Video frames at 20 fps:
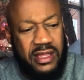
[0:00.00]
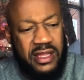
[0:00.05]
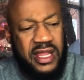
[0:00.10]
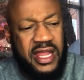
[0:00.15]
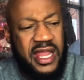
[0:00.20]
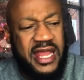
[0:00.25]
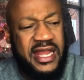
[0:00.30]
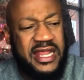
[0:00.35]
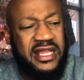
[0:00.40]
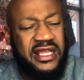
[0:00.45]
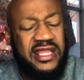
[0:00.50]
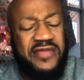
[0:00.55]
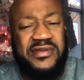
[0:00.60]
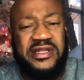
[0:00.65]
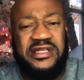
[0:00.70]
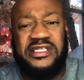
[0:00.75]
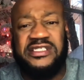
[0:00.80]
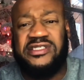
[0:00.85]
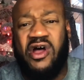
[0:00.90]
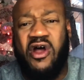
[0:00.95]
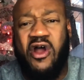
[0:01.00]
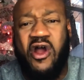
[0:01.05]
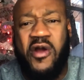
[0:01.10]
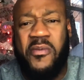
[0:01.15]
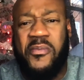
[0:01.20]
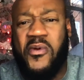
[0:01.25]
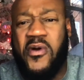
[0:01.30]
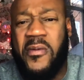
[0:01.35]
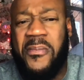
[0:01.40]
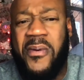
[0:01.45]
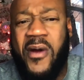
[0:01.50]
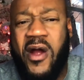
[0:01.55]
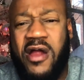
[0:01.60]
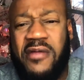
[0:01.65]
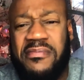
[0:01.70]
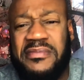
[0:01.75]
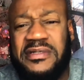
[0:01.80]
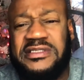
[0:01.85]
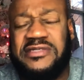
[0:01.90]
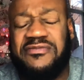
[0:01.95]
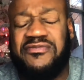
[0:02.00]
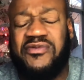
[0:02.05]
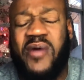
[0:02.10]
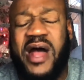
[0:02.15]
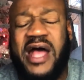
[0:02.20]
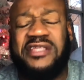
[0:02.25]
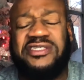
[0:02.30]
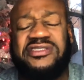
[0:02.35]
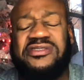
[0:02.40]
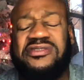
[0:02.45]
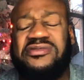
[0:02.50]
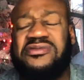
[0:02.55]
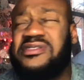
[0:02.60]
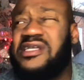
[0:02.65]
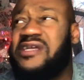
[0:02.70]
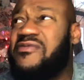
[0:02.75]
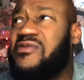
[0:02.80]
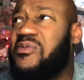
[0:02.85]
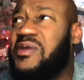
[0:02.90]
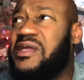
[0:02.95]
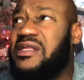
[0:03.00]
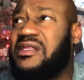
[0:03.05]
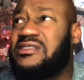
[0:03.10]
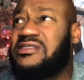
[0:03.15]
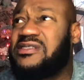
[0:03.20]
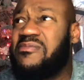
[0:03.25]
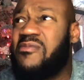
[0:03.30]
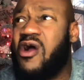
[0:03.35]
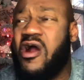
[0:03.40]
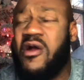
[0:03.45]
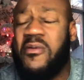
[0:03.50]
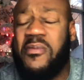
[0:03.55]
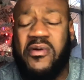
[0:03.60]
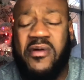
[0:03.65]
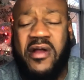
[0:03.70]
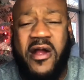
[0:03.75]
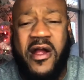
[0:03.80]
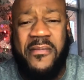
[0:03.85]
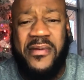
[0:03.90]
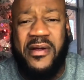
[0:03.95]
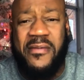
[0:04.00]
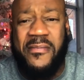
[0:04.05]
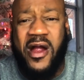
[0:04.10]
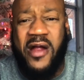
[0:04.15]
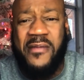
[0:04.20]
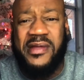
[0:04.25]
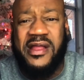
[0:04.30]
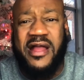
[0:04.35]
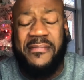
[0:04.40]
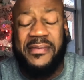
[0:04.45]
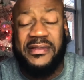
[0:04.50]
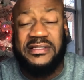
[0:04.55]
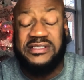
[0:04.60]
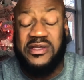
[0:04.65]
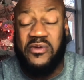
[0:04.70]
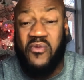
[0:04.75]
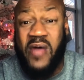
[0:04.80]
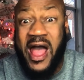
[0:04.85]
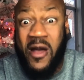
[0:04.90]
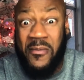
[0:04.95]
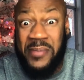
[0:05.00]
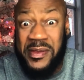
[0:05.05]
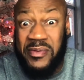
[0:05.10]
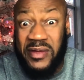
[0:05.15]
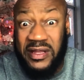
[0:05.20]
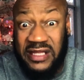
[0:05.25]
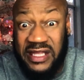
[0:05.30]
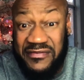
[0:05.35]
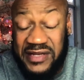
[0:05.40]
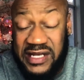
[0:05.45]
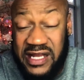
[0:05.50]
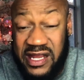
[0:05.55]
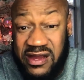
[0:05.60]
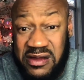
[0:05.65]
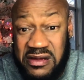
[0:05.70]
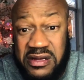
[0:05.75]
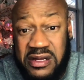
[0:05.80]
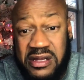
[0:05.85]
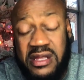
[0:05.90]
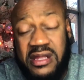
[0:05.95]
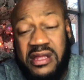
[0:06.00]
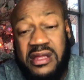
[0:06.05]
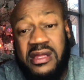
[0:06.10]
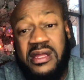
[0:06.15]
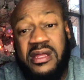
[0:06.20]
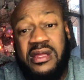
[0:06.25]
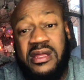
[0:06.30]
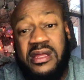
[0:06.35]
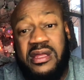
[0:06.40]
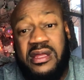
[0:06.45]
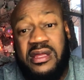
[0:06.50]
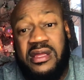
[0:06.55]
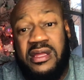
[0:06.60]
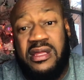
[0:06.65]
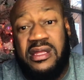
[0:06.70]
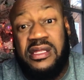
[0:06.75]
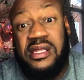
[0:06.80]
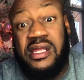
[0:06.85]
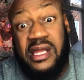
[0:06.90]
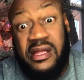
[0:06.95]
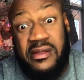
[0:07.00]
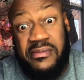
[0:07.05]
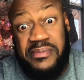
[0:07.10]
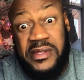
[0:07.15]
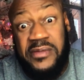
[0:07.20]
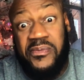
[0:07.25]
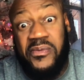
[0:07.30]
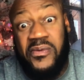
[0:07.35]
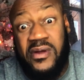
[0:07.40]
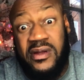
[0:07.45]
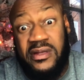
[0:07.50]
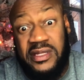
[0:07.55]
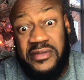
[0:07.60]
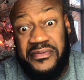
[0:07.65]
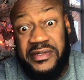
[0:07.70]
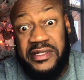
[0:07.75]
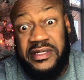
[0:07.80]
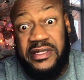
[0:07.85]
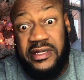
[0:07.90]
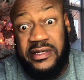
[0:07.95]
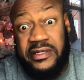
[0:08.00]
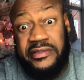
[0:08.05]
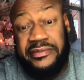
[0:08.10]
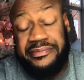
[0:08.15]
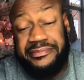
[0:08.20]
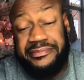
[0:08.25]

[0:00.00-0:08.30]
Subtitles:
And they live in these horrible apartments. If you watch the news every week, there's some horrible apartment company that say, wow, people are living there? Yeah, people are living there.